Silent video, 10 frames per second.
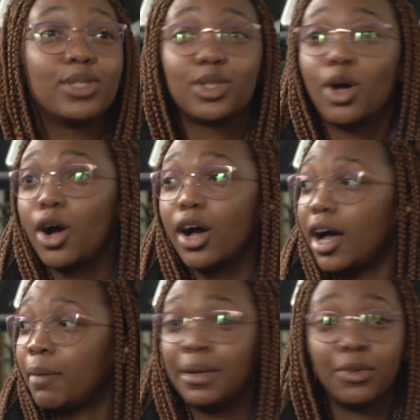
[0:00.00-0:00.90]
bizarre.
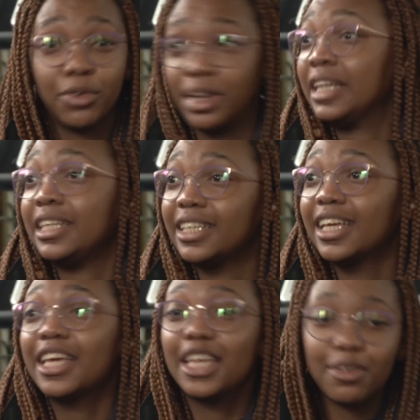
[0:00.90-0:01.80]
I mean, really.
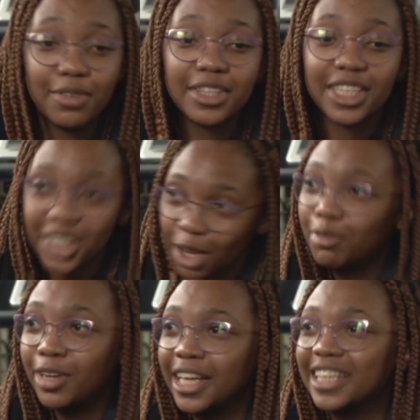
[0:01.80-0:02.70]
Even the
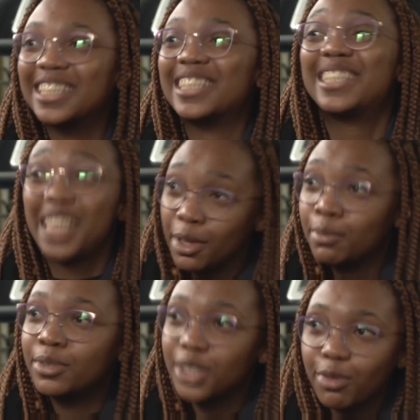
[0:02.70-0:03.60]
shuffling, it's the
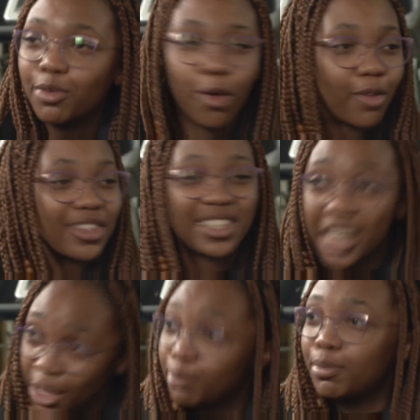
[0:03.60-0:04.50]
same shuffle of the
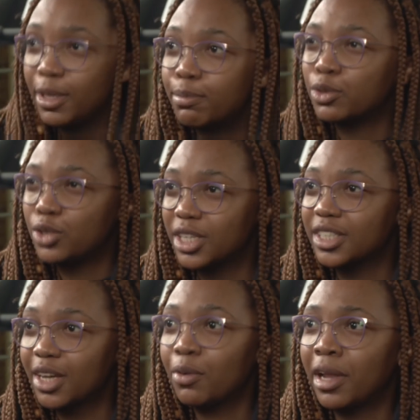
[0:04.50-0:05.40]
same people. Do you
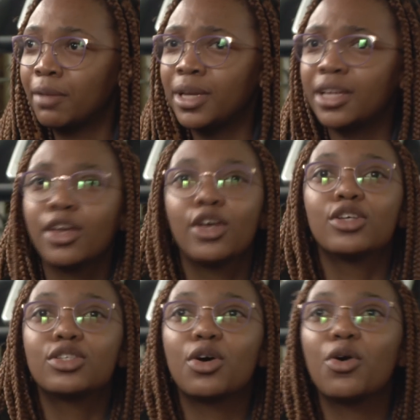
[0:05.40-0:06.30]
understand what I mean?
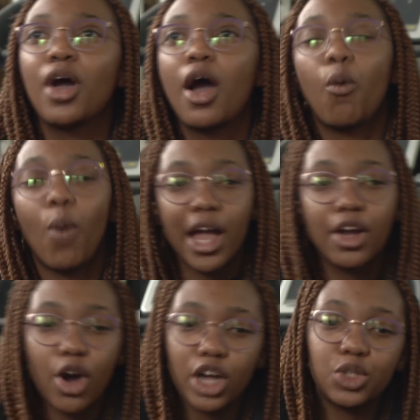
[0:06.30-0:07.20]
So why
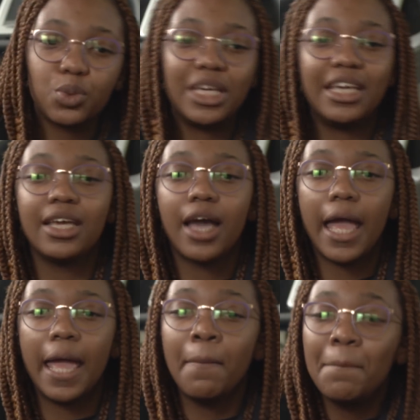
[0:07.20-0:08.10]
can't we
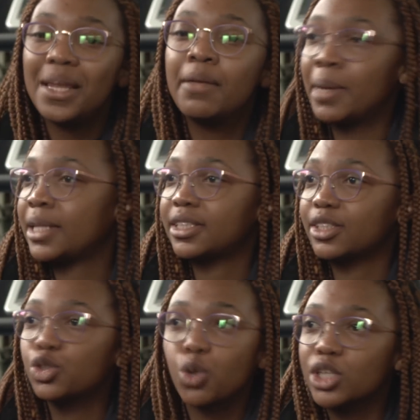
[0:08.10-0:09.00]

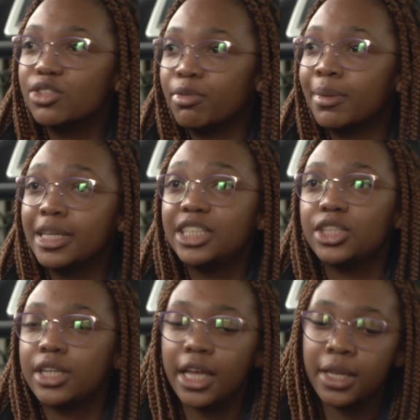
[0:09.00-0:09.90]
implement
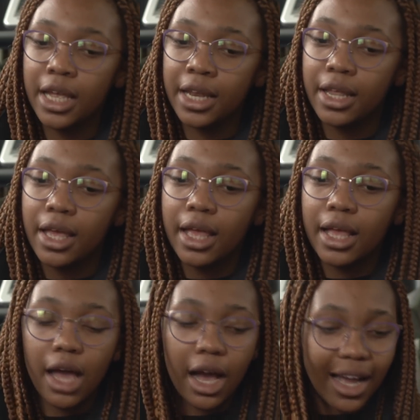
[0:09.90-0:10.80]
transformation? In
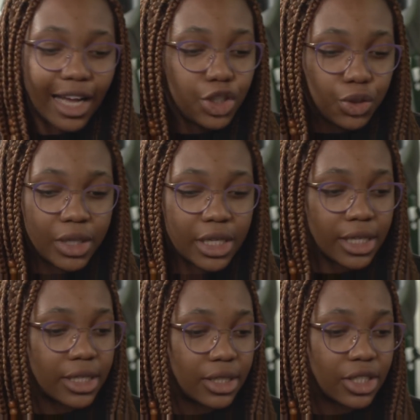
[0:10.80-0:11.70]
a country
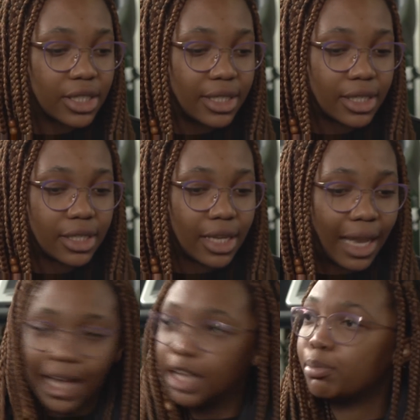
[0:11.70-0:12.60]
is just
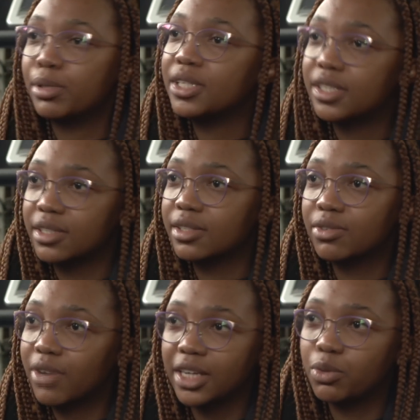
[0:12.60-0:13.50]
like a business,
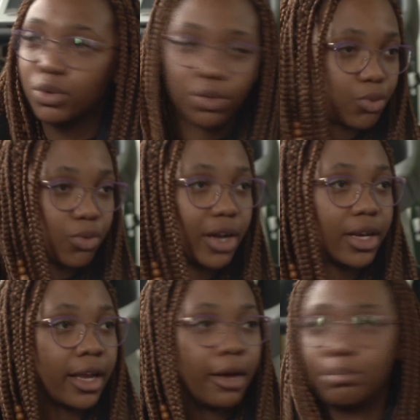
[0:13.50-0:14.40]
right? We're
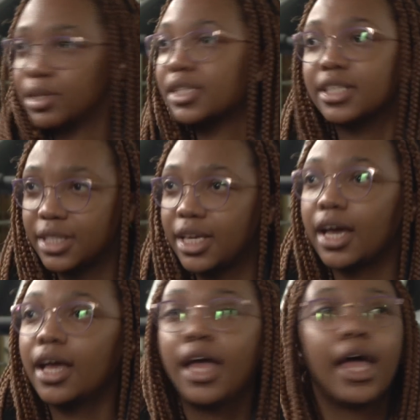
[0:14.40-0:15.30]
running a business
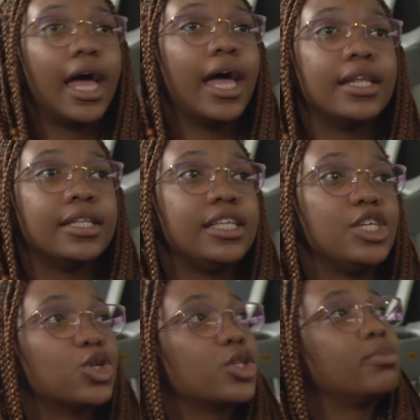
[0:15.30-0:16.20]
here, and
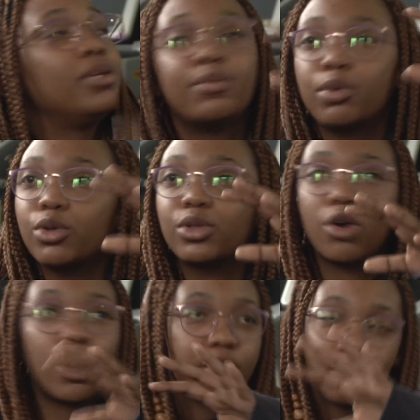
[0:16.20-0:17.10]
these are the people
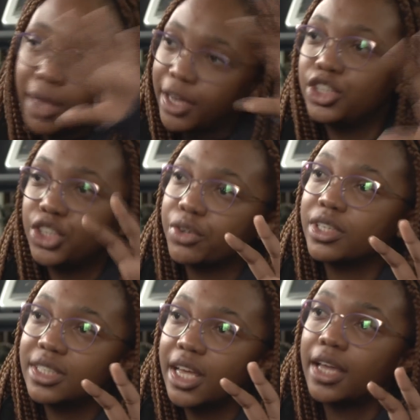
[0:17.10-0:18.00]
on the
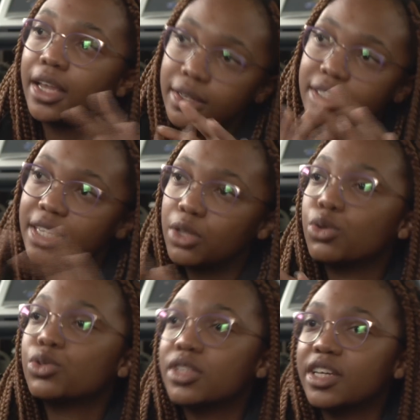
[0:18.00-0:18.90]
managerial side, I'd say
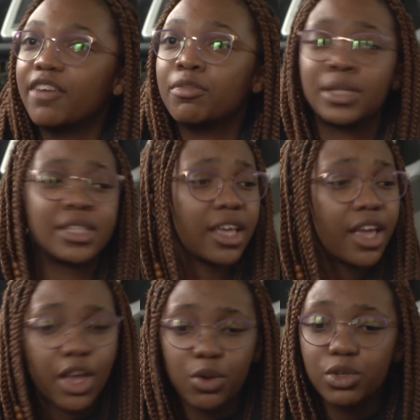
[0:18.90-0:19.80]
those are the governments,
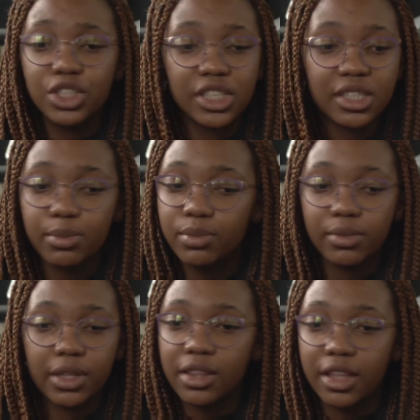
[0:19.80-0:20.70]
and we're just
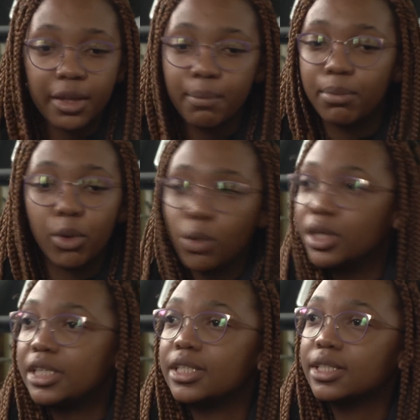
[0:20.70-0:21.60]
the
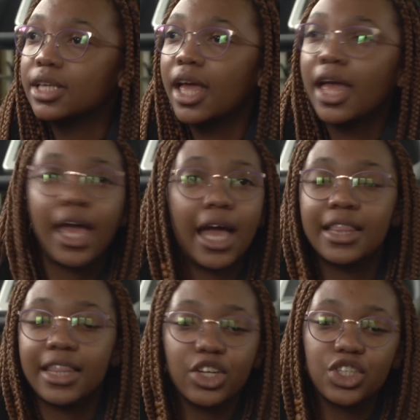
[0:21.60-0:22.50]
employees,
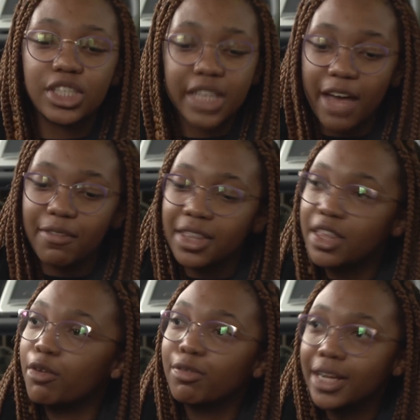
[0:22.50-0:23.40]
and they're just having
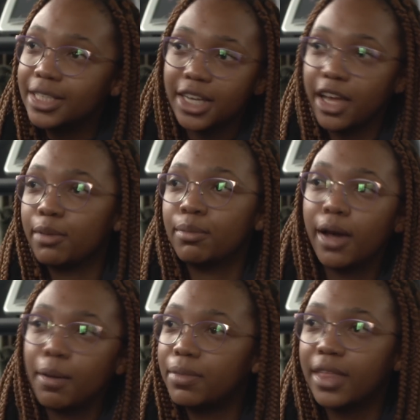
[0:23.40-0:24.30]
their fun time
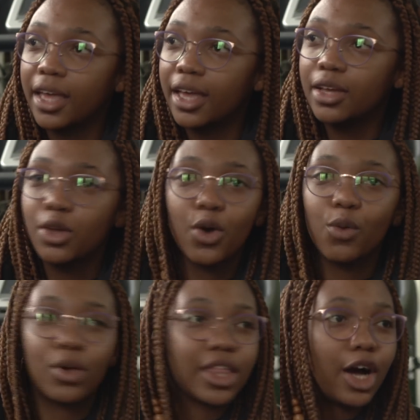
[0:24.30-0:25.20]
up there
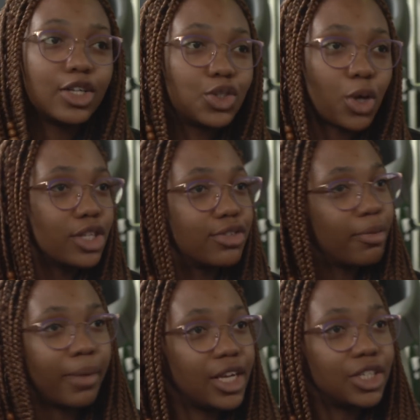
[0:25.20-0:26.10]
without
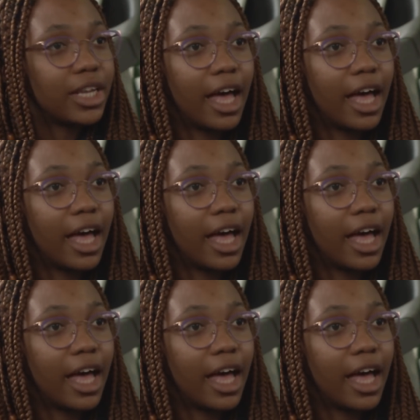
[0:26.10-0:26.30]
transformation